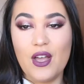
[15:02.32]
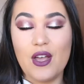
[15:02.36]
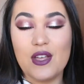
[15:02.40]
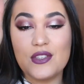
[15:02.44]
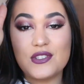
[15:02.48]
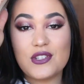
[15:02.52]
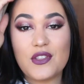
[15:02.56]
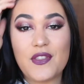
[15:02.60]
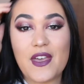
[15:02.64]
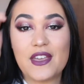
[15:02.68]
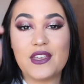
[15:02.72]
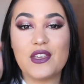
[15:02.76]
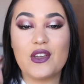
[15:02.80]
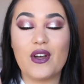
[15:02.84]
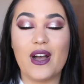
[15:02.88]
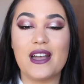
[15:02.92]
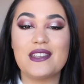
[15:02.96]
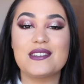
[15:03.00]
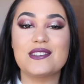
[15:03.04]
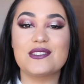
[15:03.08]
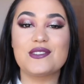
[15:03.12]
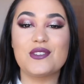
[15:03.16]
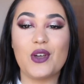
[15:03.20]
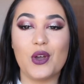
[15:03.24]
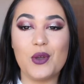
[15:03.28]
So thank you
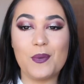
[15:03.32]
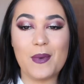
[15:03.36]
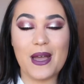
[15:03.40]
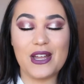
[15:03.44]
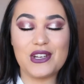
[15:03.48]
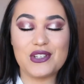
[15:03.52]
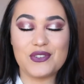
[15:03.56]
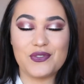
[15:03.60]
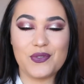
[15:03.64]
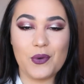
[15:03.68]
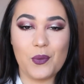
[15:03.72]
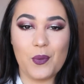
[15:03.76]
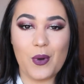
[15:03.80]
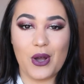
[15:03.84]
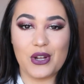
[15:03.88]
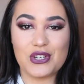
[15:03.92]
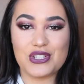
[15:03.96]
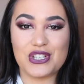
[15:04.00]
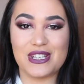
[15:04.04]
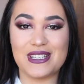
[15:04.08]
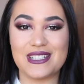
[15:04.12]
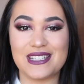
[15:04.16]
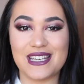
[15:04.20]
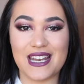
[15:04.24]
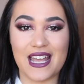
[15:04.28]
guys so much for
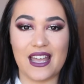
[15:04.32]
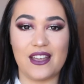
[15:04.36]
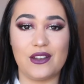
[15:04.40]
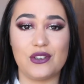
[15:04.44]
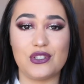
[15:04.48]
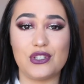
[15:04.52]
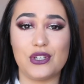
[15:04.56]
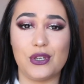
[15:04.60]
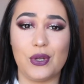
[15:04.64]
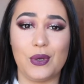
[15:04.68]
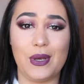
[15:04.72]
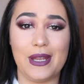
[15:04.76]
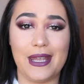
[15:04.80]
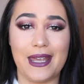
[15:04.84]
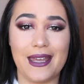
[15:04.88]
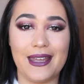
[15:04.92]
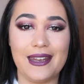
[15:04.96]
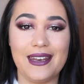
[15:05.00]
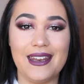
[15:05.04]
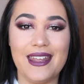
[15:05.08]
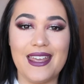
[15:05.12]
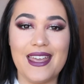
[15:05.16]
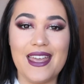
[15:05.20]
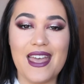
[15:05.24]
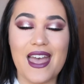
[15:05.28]
watching today and tuning in.
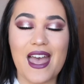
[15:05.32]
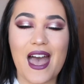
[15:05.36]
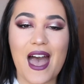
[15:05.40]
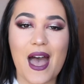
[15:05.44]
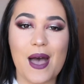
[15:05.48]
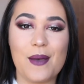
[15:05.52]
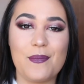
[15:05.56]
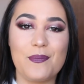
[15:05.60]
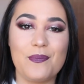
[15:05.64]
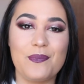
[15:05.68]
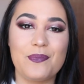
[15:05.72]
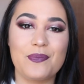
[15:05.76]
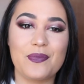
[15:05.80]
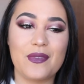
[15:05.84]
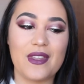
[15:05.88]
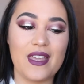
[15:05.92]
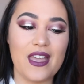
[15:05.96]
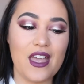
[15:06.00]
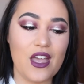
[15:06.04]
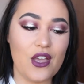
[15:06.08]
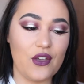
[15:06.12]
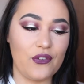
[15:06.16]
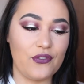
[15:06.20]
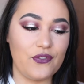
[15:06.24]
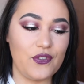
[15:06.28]

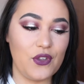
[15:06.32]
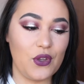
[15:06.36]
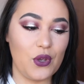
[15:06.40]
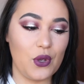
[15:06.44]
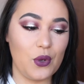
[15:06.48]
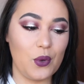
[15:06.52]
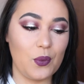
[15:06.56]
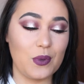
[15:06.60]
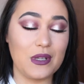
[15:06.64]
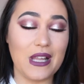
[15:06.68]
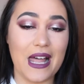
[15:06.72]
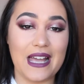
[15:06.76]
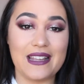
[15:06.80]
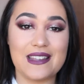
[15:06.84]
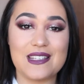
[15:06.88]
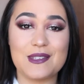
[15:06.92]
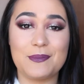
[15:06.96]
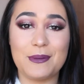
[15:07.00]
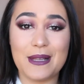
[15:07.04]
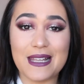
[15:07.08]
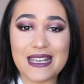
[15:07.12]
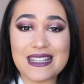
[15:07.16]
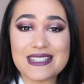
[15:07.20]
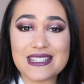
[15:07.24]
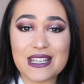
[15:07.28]
If you would like this,
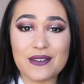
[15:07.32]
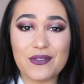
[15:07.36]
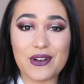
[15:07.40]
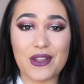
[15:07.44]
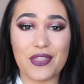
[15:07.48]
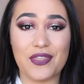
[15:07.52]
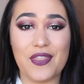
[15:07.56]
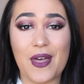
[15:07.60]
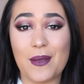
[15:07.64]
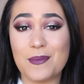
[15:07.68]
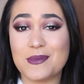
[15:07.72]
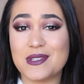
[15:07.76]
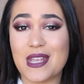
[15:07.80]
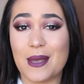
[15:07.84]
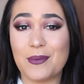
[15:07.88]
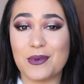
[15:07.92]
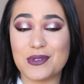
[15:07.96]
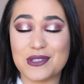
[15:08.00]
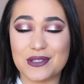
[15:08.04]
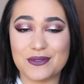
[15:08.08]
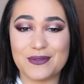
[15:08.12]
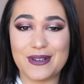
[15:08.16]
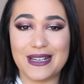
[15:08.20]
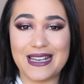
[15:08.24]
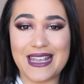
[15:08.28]
please give it a thumbs up
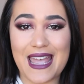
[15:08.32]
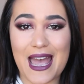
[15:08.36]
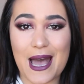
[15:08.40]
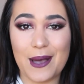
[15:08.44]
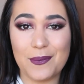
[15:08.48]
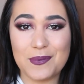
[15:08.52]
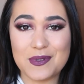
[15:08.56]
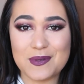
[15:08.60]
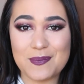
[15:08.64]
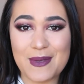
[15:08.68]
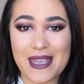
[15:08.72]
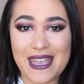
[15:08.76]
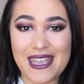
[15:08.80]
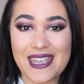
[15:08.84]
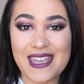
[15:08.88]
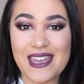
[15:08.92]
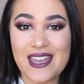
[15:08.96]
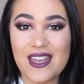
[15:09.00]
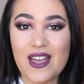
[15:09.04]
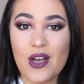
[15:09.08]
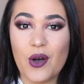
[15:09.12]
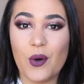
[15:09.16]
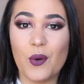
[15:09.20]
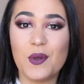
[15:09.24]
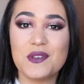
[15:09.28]
because it really helps me.
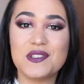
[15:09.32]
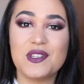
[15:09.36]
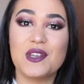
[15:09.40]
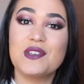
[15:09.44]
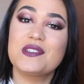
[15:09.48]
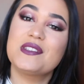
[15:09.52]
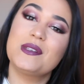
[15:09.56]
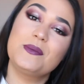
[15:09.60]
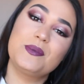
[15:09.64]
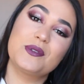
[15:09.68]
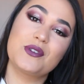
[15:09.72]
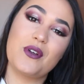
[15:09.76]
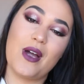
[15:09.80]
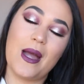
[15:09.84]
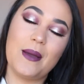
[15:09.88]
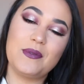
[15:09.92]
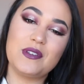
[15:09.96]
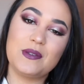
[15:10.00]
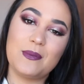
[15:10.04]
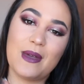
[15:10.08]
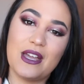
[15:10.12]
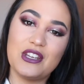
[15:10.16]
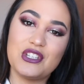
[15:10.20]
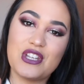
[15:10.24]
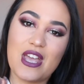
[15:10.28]
Also subscribe
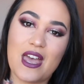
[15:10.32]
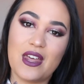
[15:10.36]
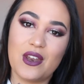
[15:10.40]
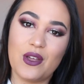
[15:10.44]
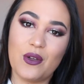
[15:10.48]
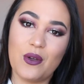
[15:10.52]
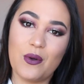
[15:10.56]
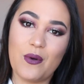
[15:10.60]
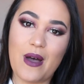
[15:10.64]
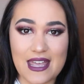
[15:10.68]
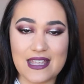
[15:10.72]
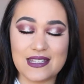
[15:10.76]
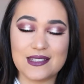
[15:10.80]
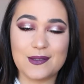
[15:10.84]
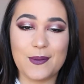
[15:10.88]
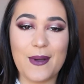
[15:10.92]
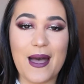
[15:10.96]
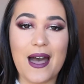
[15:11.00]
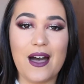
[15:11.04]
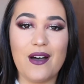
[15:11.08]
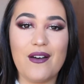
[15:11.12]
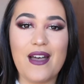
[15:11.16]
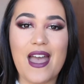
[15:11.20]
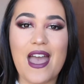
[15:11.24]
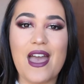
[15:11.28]
to my channel as
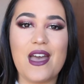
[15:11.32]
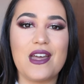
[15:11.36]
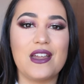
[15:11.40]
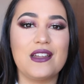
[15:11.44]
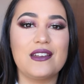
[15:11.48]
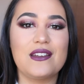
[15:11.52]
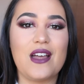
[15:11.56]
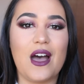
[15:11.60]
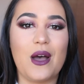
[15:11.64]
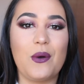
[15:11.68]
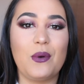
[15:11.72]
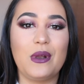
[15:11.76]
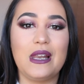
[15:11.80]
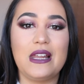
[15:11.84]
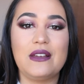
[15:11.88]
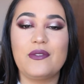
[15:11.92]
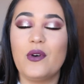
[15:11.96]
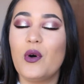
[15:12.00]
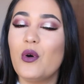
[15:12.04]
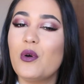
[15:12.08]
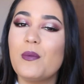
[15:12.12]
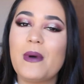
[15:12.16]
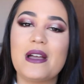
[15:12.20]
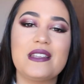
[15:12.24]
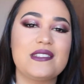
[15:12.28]
well, and I will leave
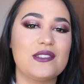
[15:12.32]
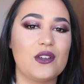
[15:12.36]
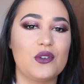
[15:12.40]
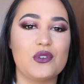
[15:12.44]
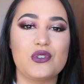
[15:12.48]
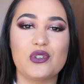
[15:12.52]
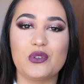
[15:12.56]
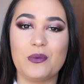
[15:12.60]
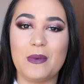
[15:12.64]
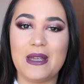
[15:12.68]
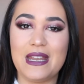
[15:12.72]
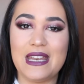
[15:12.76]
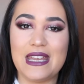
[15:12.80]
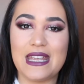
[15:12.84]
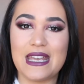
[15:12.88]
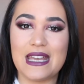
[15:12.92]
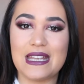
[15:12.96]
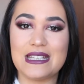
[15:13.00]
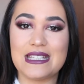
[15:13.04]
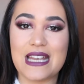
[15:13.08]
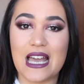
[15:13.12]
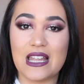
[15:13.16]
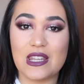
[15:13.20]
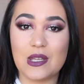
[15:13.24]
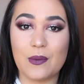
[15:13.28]
all my social
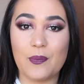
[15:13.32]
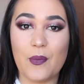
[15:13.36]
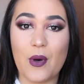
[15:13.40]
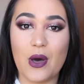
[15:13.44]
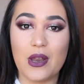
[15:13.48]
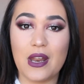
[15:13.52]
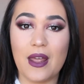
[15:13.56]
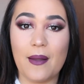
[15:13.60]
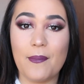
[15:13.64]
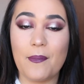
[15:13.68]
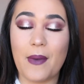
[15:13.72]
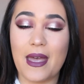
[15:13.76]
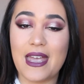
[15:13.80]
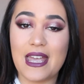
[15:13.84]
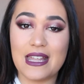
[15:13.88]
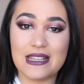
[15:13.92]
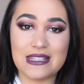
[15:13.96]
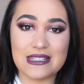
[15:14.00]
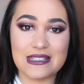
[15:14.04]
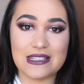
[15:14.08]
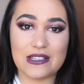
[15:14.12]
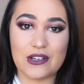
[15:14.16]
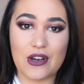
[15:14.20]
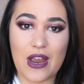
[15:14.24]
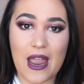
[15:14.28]
media down the bottom, my
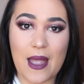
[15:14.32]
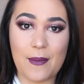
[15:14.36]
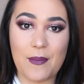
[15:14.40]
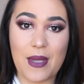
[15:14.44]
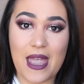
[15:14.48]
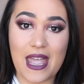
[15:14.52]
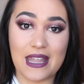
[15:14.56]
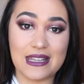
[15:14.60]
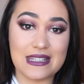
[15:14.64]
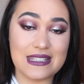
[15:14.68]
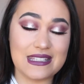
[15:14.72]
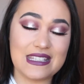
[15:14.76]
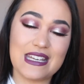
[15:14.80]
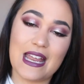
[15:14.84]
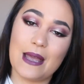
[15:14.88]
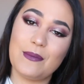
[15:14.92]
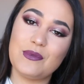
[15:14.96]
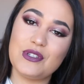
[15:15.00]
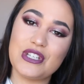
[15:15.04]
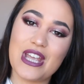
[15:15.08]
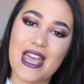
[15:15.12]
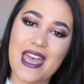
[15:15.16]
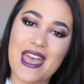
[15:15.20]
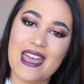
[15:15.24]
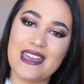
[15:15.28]
Instagram and
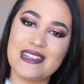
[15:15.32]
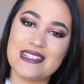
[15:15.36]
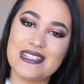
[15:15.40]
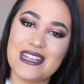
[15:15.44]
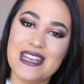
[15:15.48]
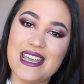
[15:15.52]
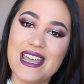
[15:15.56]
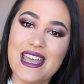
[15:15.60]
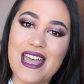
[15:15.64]
Snapchat.